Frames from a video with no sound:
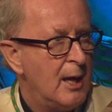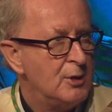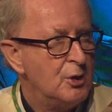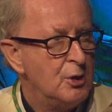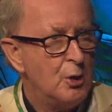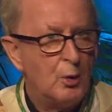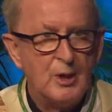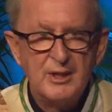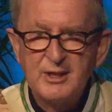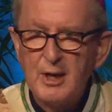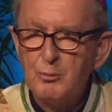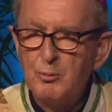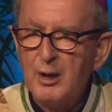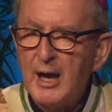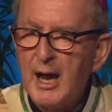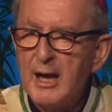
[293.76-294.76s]
And you know, he
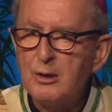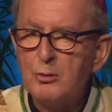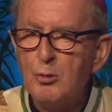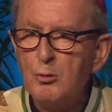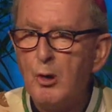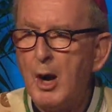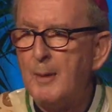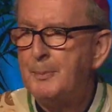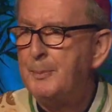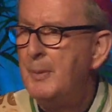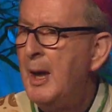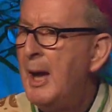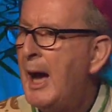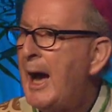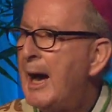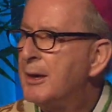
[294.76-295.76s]
said, when I grew
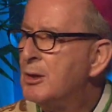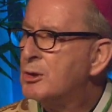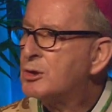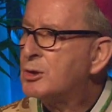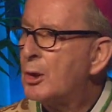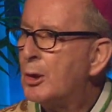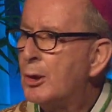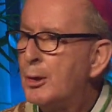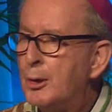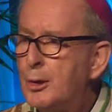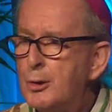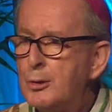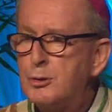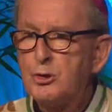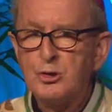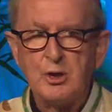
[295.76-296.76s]
up, I used to
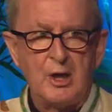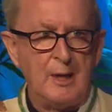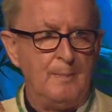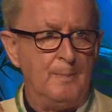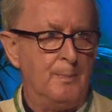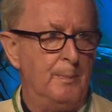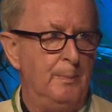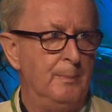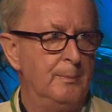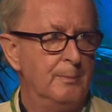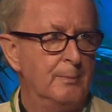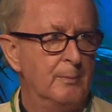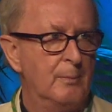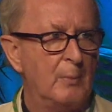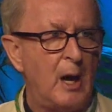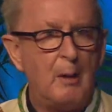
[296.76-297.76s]
herd sheep.
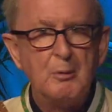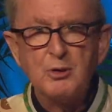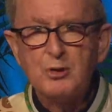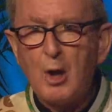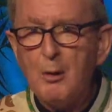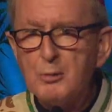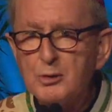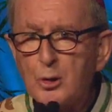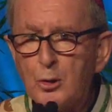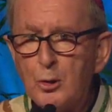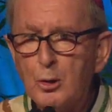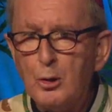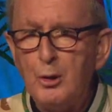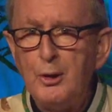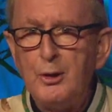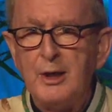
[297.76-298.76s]
I was always
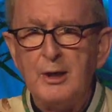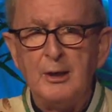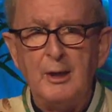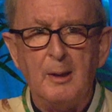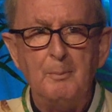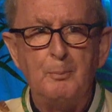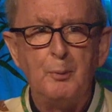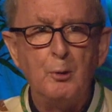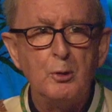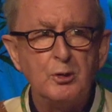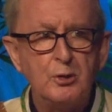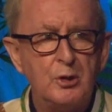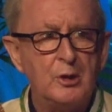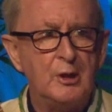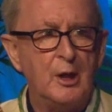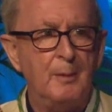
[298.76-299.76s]
herding them,
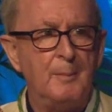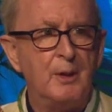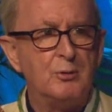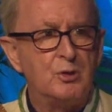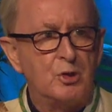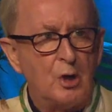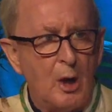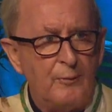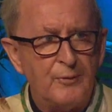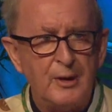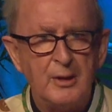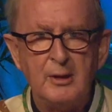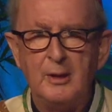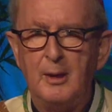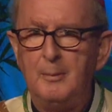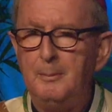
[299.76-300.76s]
pushing them and
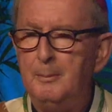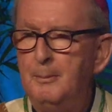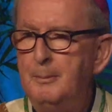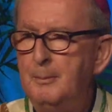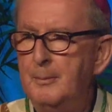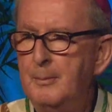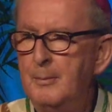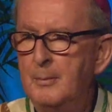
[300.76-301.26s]
shoving them.